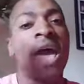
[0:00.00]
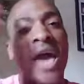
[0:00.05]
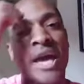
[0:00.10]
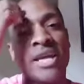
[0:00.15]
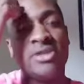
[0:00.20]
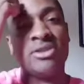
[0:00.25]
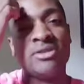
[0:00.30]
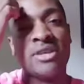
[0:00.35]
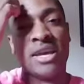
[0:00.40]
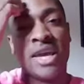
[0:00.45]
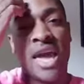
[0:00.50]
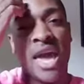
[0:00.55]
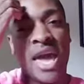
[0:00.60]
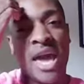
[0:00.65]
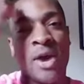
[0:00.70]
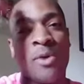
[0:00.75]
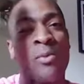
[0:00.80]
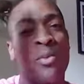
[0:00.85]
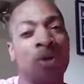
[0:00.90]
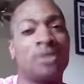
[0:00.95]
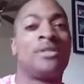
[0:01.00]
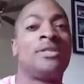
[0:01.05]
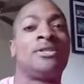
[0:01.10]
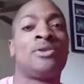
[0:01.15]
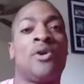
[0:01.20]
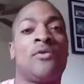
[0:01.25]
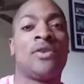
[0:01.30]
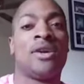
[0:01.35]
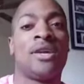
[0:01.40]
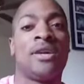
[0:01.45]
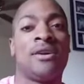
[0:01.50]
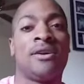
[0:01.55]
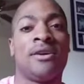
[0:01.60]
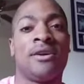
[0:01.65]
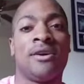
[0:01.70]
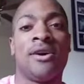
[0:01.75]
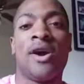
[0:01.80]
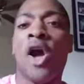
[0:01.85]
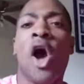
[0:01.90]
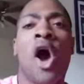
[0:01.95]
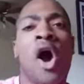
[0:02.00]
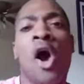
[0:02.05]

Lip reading: And she was like, "Hey, what's this over here?